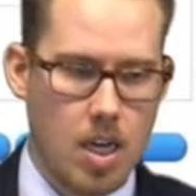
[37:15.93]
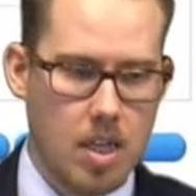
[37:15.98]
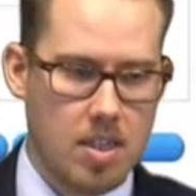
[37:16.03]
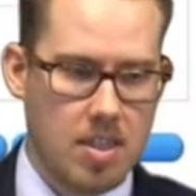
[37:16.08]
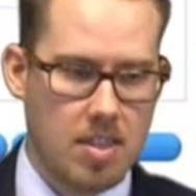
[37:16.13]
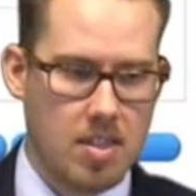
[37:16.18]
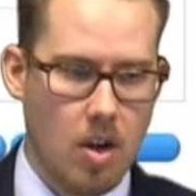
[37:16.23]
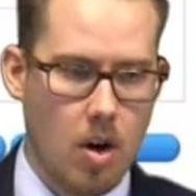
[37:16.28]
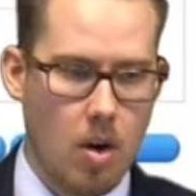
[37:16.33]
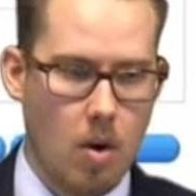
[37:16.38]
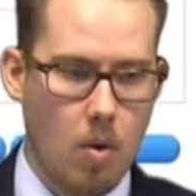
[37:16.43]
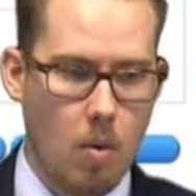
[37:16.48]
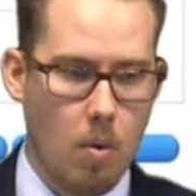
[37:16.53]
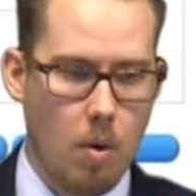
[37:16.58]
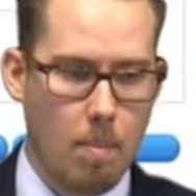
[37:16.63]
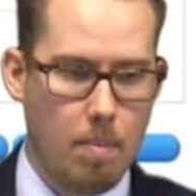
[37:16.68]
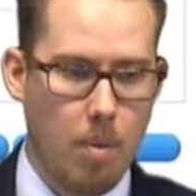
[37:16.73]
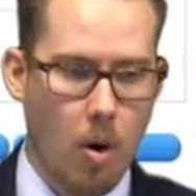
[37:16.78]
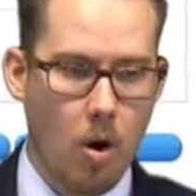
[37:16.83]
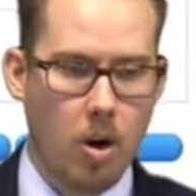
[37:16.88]

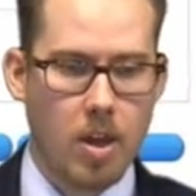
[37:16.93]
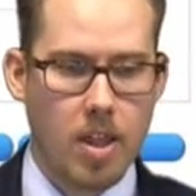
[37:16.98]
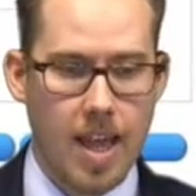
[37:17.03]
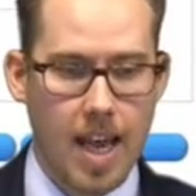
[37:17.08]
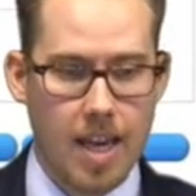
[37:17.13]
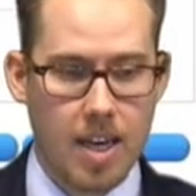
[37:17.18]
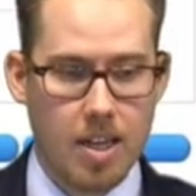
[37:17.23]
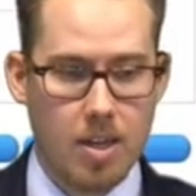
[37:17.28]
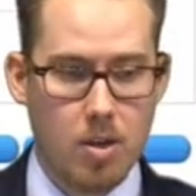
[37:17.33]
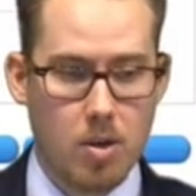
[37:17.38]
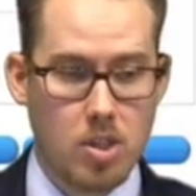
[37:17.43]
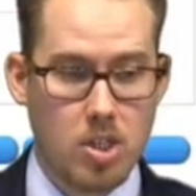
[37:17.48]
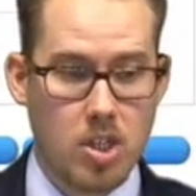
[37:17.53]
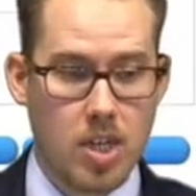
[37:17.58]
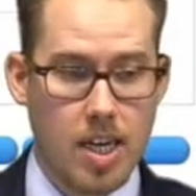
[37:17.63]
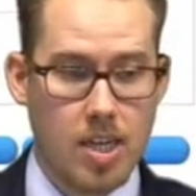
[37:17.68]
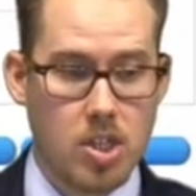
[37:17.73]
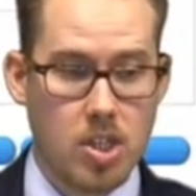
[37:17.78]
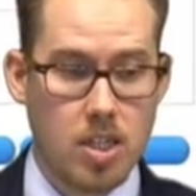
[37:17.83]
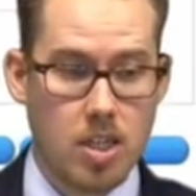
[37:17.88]
So part of that
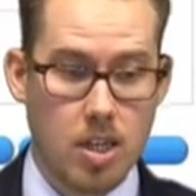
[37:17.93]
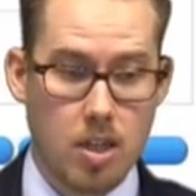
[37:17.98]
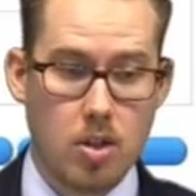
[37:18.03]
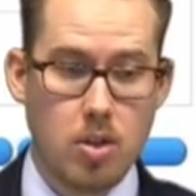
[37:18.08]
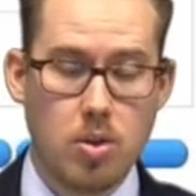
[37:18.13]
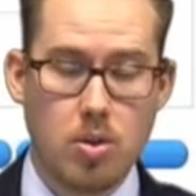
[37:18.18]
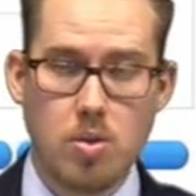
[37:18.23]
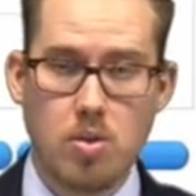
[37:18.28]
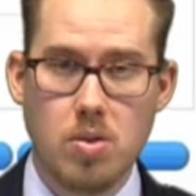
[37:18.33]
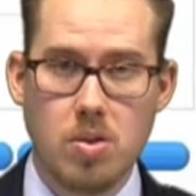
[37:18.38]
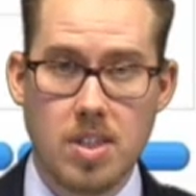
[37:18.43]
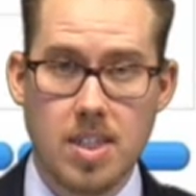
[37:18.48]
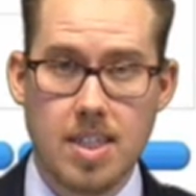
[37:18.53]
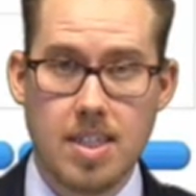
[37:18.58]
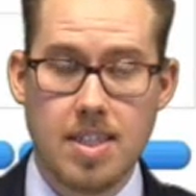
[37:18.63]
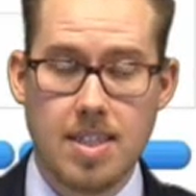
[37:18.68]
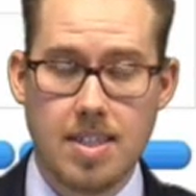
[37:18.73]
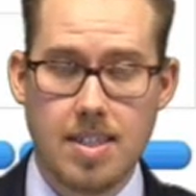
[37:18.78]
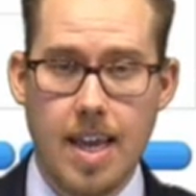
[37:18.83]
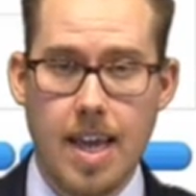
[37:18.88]
negotiation
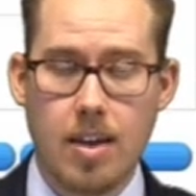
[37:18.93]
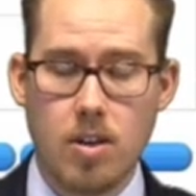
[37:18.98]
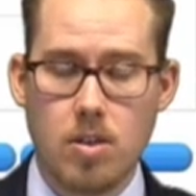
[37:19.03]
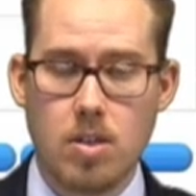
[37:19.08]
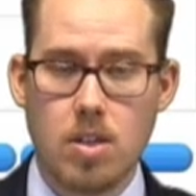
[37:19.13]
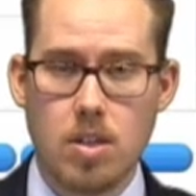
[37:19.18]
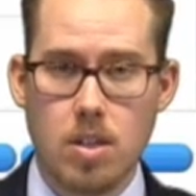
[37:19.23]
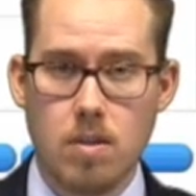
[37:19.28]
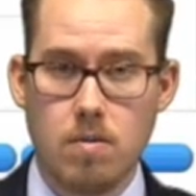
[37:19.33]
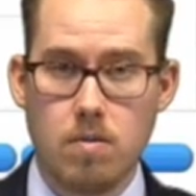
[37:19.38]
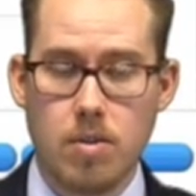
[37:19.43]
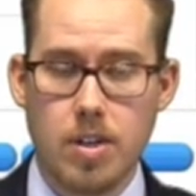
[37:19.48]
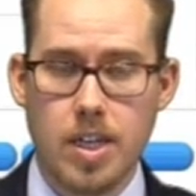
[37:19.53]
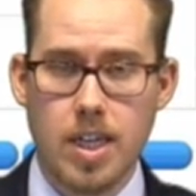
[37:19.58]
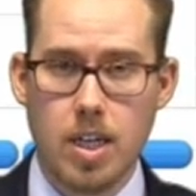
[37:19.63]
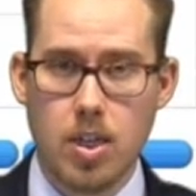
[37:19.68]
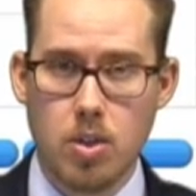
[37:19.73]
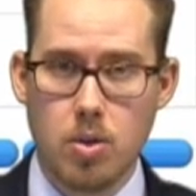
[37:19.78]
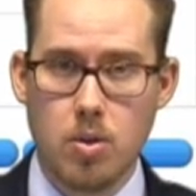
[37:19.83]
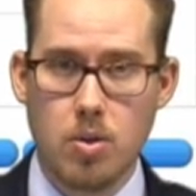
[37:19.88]
includes standard delivery
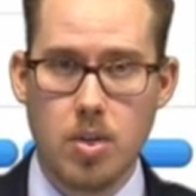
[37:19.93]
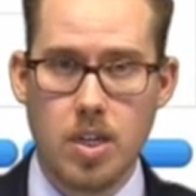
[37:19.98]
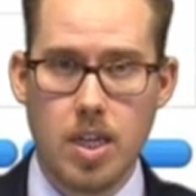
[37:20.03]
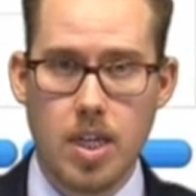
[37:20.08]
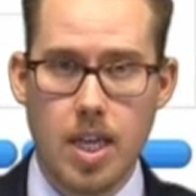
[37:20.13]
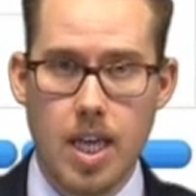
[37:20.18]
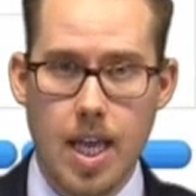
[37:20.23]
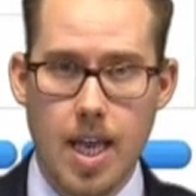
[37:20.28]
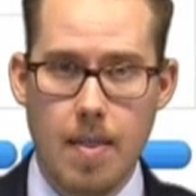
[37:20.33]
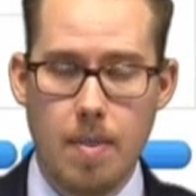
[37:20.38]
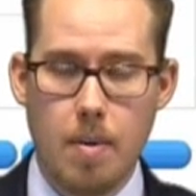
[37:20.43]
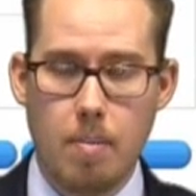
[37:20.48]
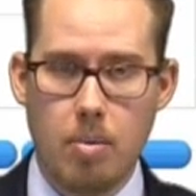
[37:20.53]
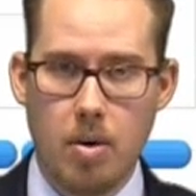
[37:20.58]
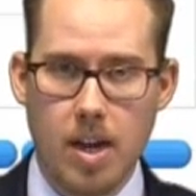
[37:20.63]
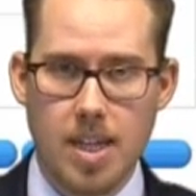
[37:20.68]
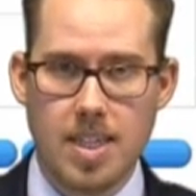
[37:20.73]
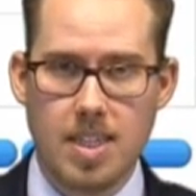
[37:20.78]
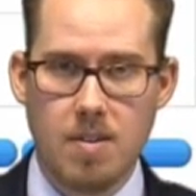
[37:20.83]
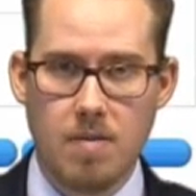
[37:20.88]
included in the
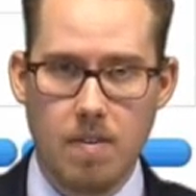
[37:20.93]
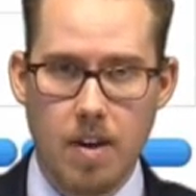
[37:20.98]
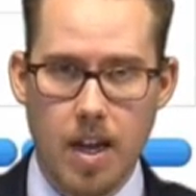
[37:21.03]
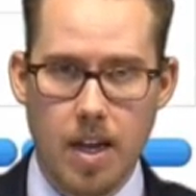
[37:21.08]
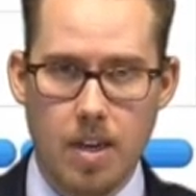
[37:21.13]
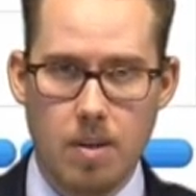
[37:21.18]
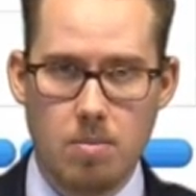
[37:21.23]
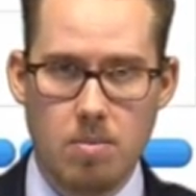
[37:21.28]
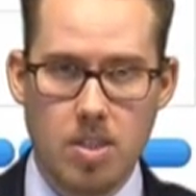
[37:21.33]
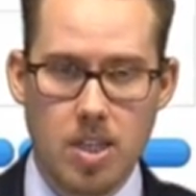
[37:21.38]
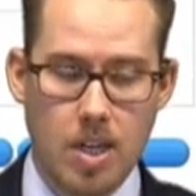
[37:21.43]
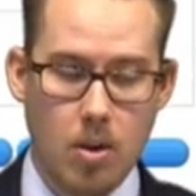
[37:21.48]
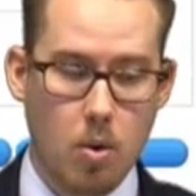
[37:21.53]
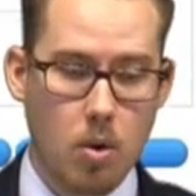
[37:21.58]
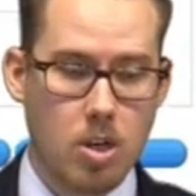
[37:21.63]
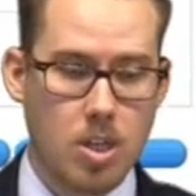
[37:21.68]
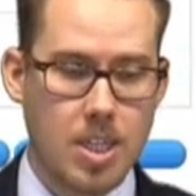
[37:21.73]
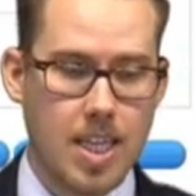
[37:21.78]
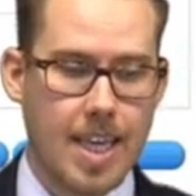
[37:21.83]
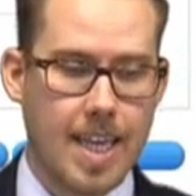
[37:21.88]
price of items. In
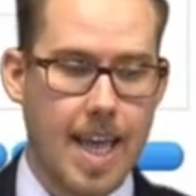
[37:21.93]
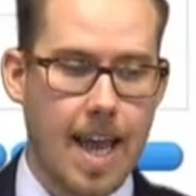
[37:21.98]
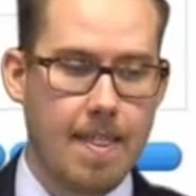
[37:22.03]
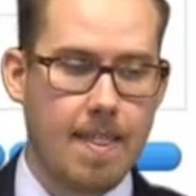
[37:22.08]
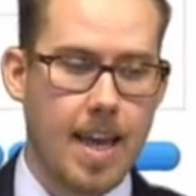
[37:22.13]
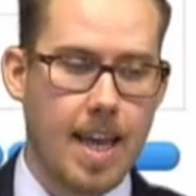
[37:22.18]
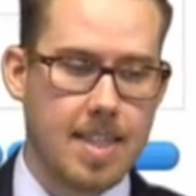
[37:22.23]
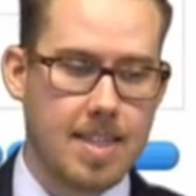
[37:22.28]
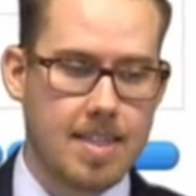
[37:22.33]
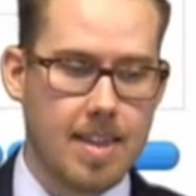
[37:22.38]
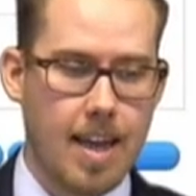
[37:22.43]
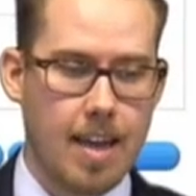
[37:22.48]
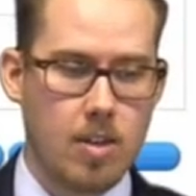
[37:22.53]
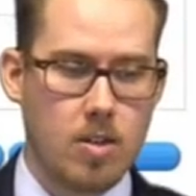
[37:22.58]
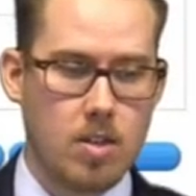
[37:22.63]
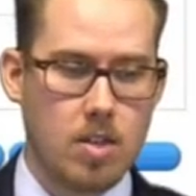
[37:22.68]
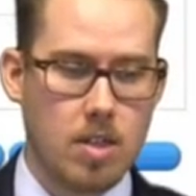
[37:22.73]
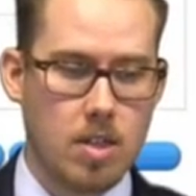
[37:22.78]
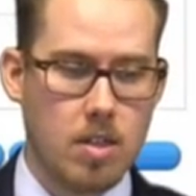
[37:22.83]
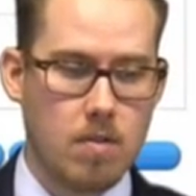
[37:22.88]
order to get that
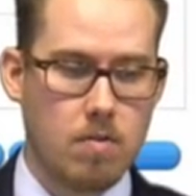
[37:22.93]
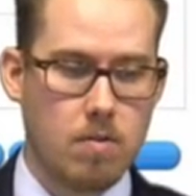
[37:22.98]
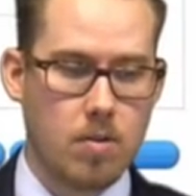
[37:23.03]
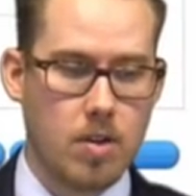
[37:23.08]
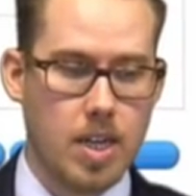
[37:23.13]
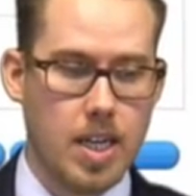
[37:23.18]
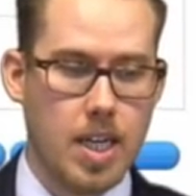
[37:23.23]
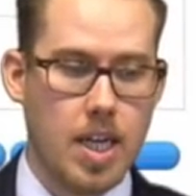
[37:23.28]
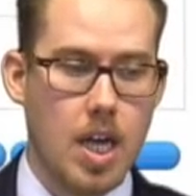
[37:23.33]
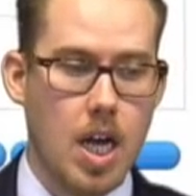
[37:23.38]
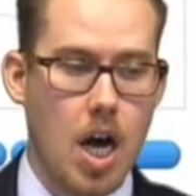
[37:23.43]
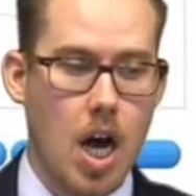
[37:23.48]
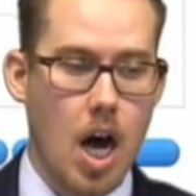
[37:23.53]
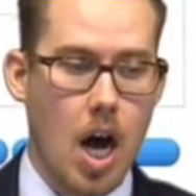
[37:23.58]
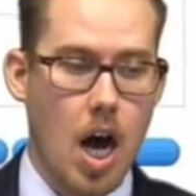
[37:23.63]
standard delivery